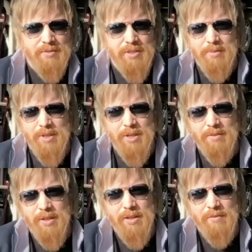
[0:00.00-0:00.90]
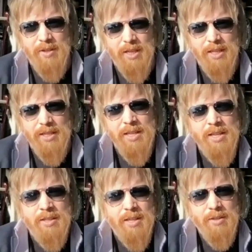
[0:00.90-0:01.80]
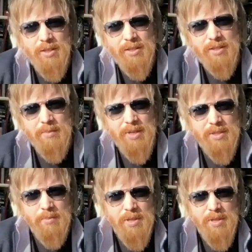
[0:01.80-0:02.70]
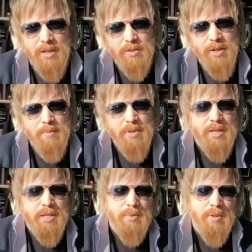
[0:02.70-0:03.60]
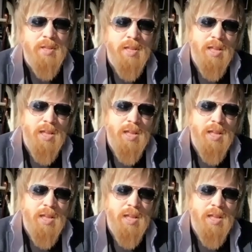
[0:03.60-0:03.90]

have some kind of inner feeling that you can somehow sympathize or empathize with,